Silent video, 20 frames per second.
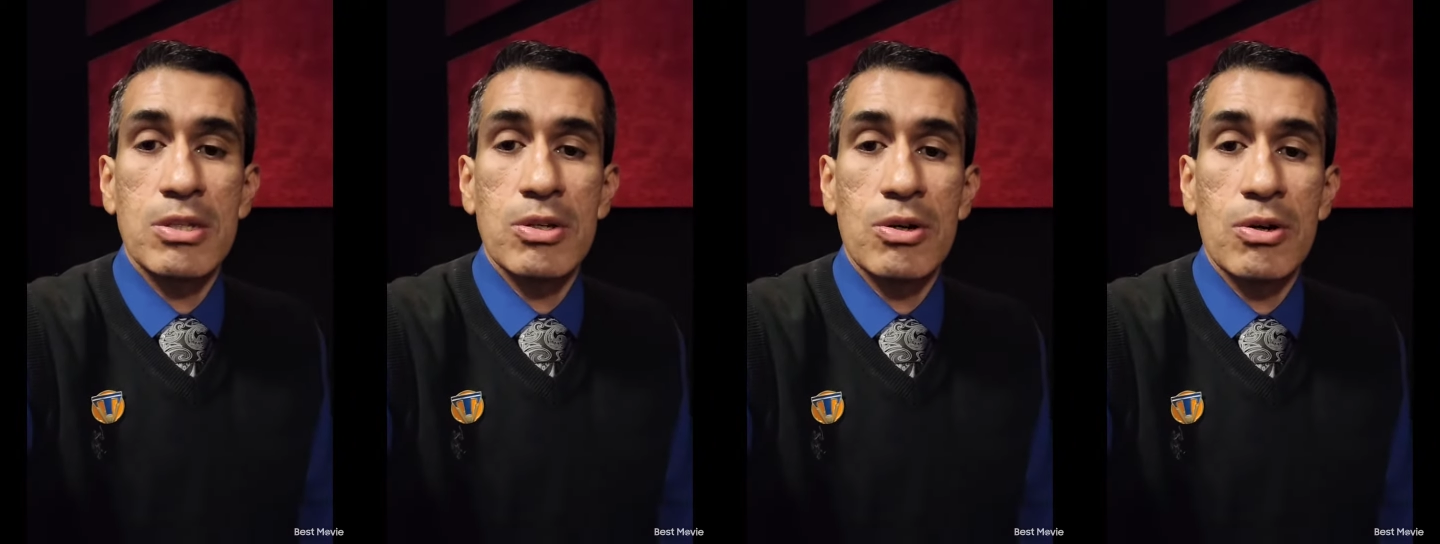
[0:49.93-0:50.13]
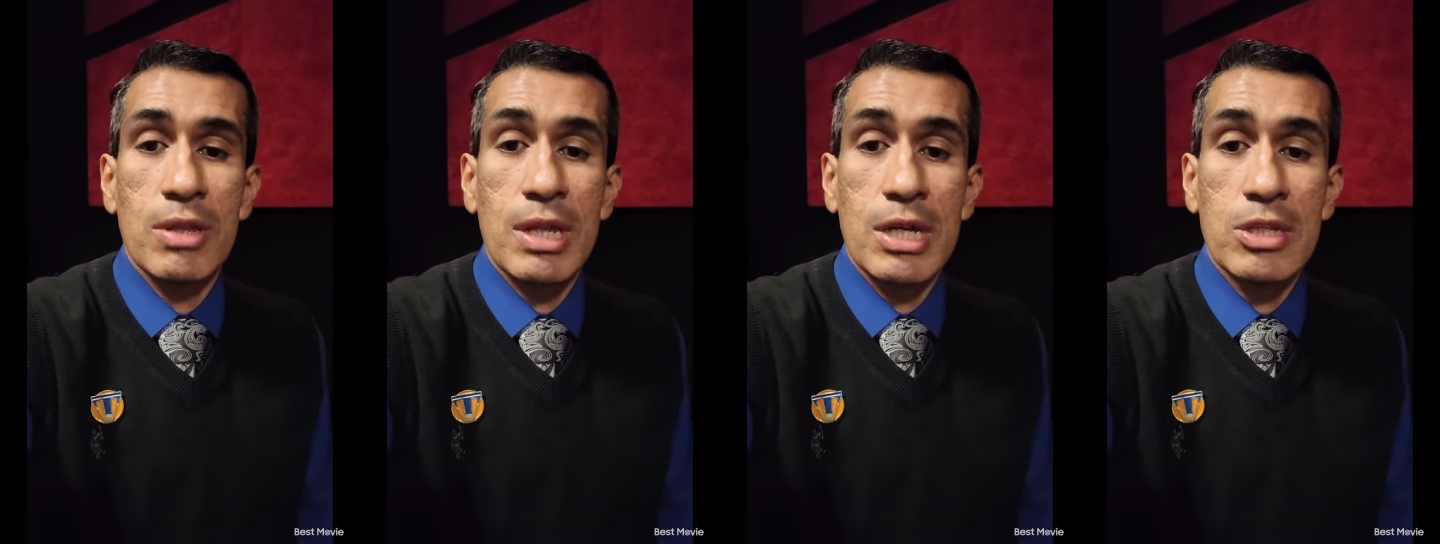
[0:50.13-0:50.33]

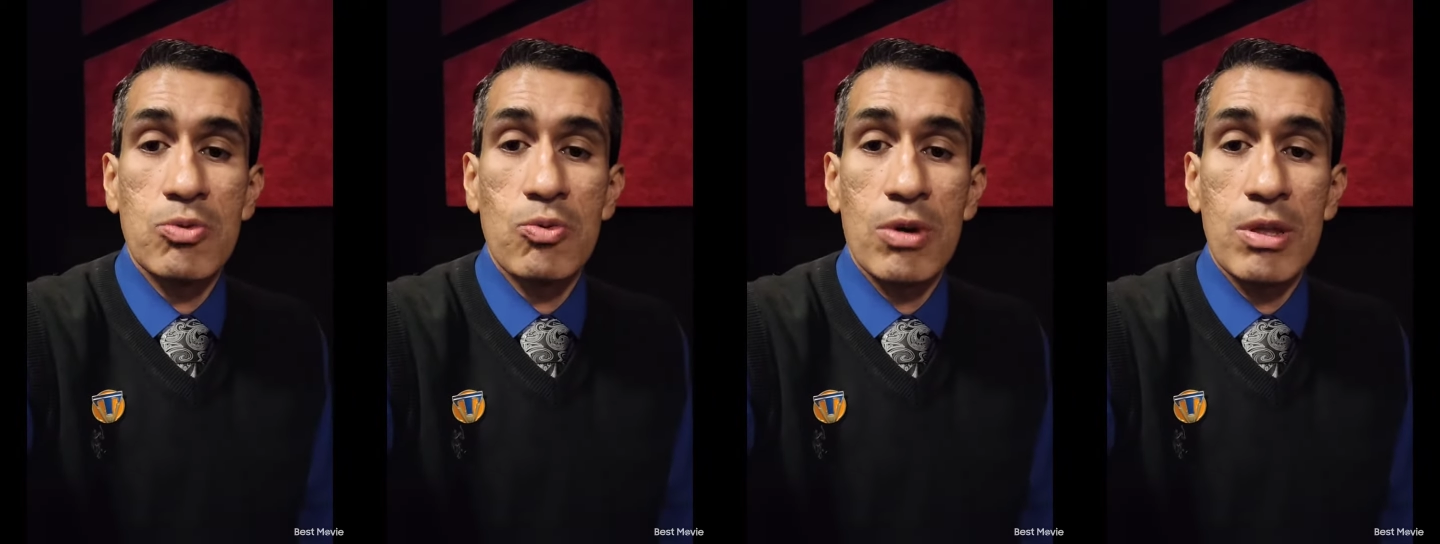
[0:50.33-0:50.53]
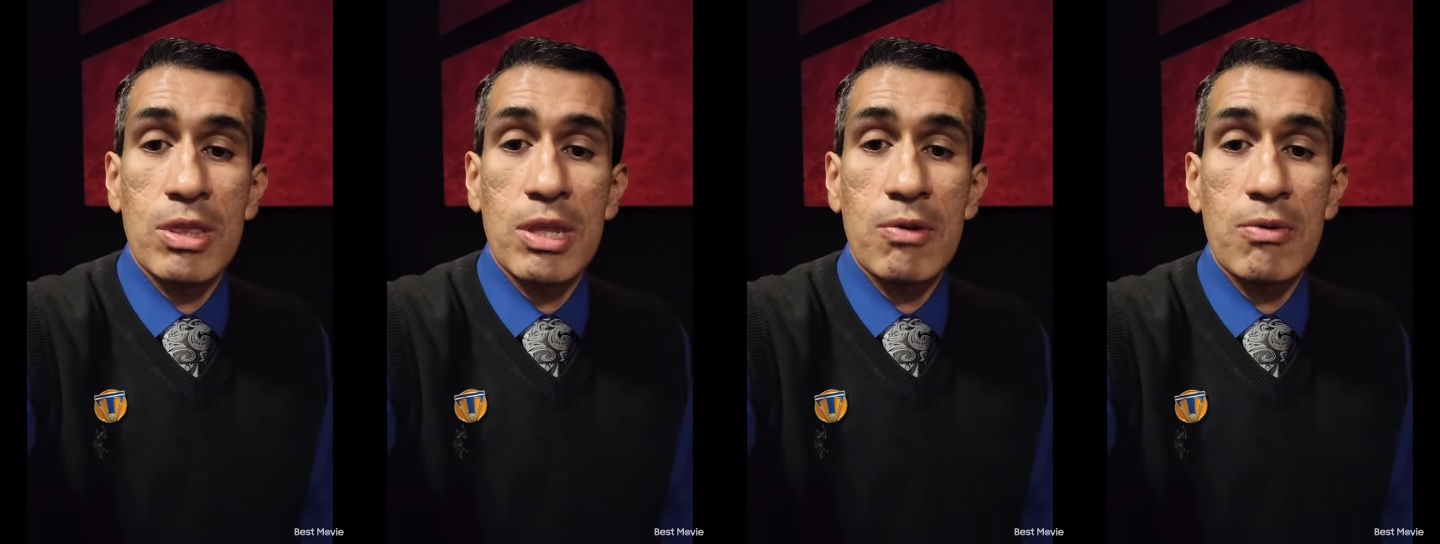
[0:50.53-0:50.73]
So
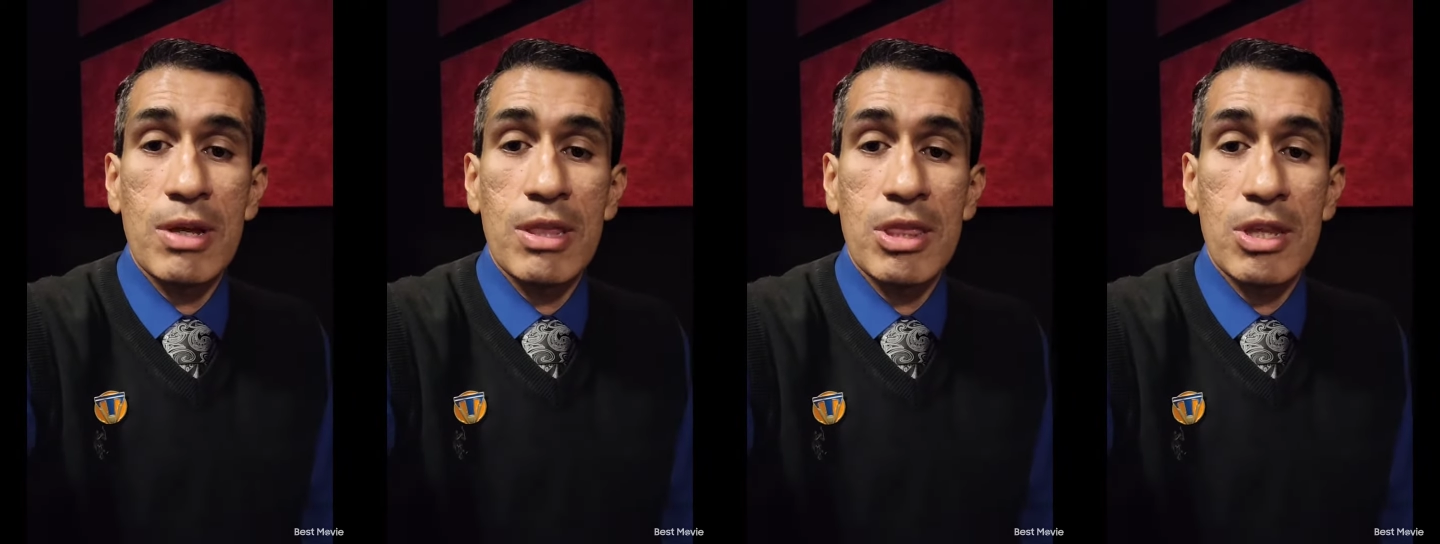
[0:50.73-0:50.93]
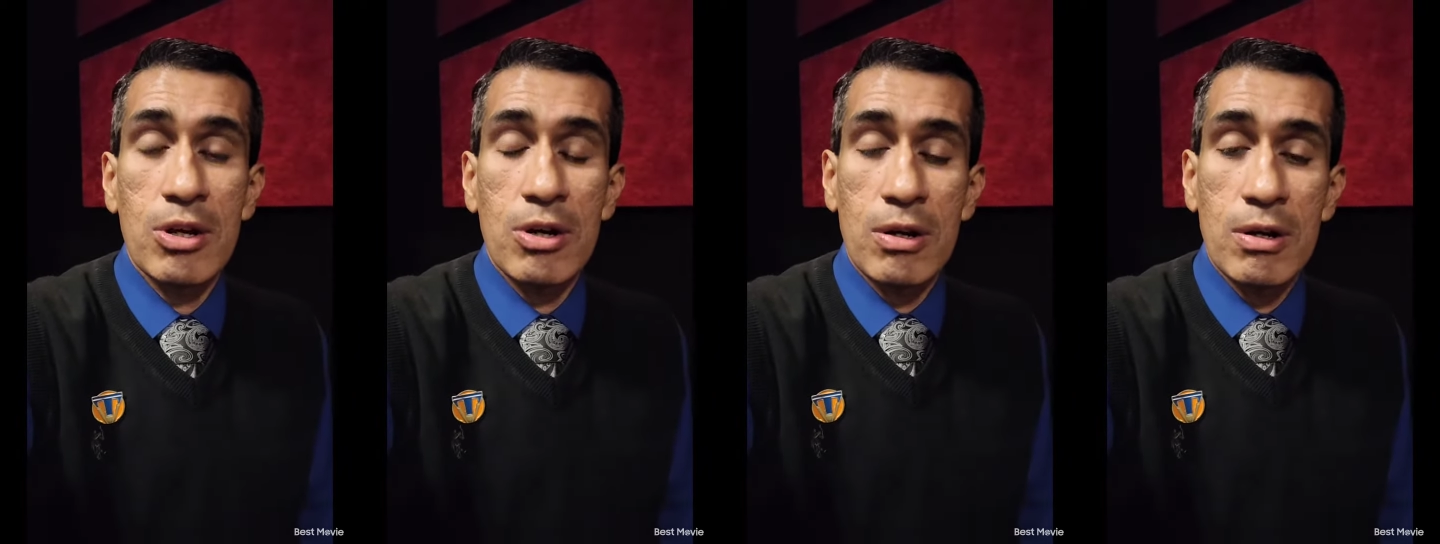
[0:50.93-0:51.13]
that's one thing
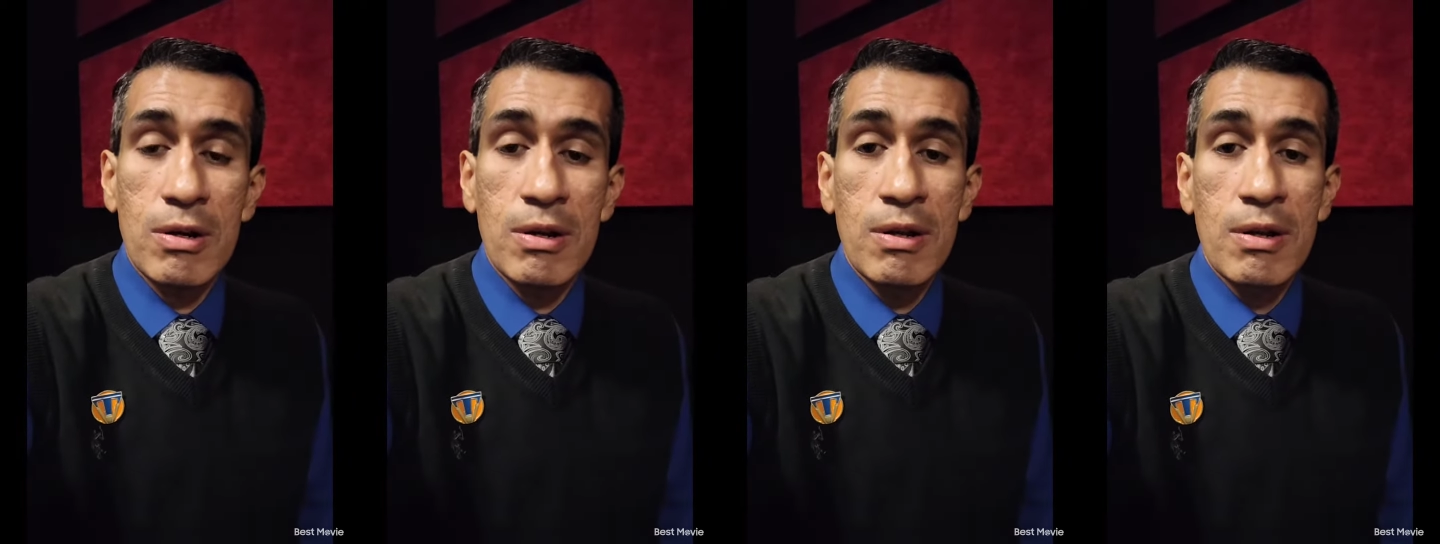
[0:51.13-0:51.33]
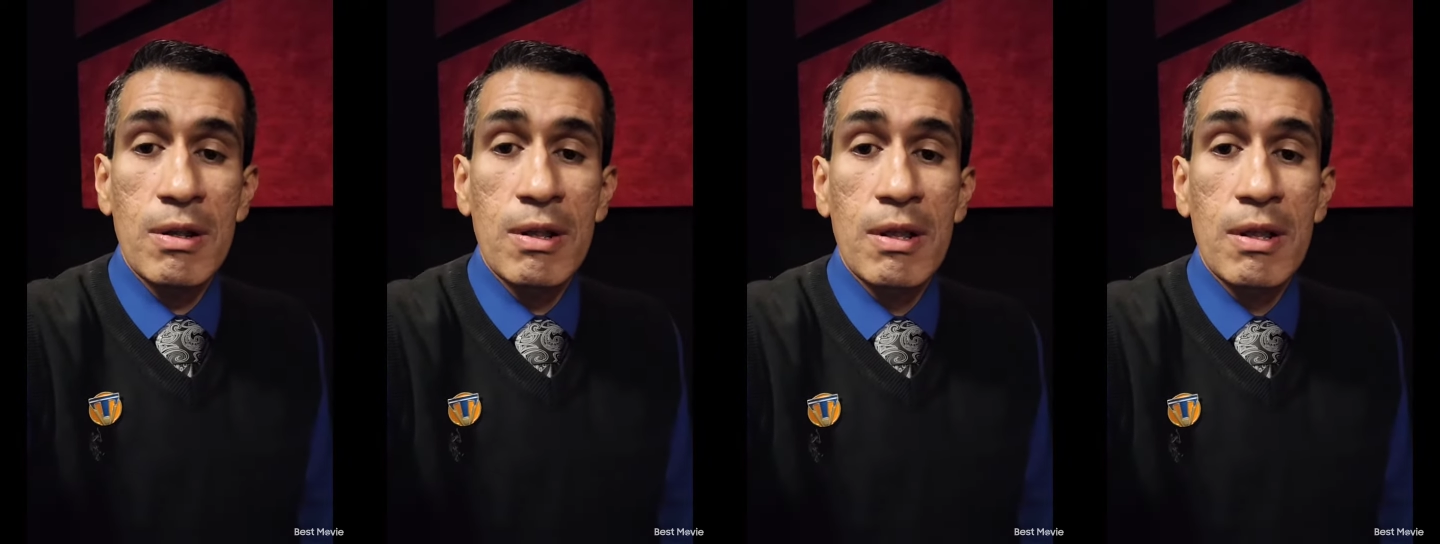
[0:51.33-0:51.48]
right there,